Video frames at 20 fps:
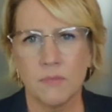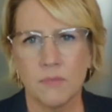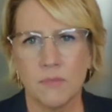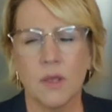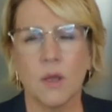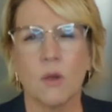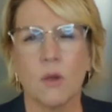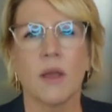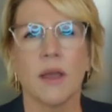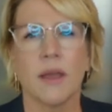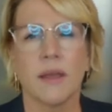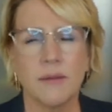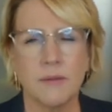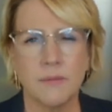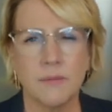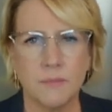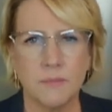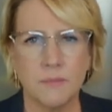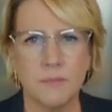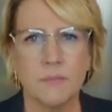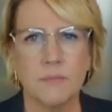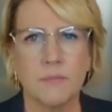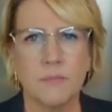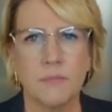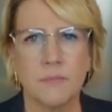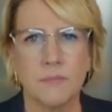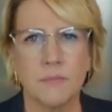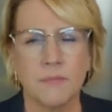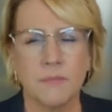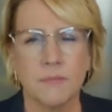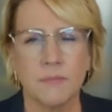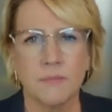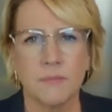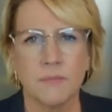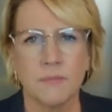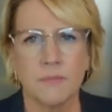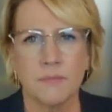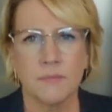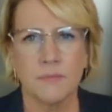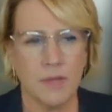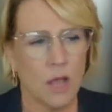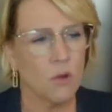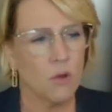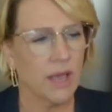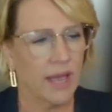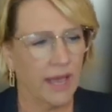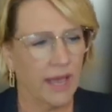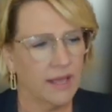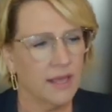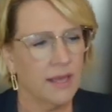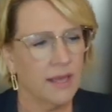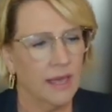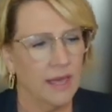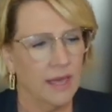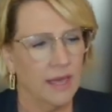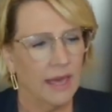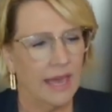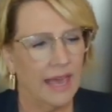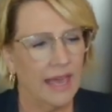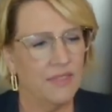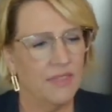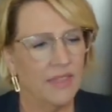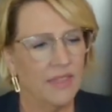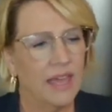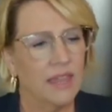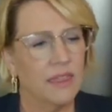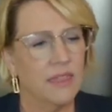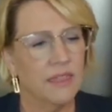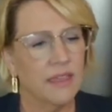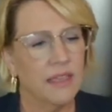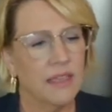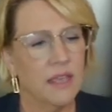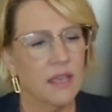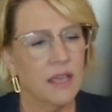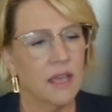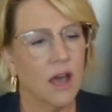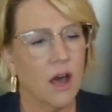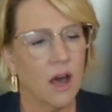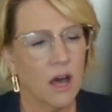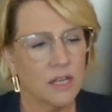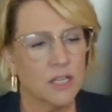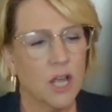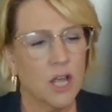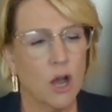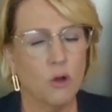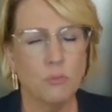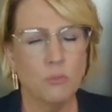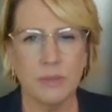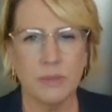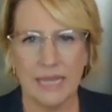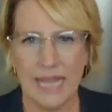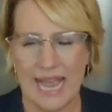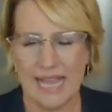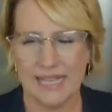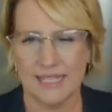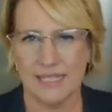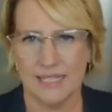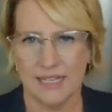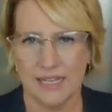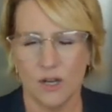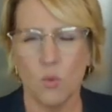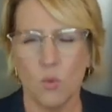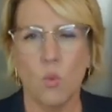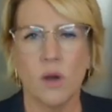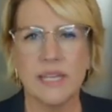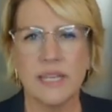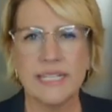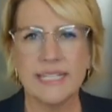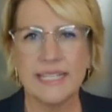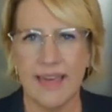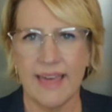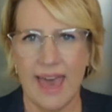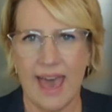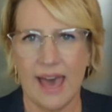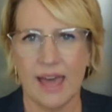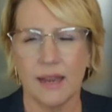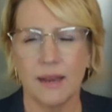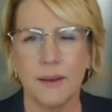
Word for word: Okay. Okay. And then the oncoplastic, what is that?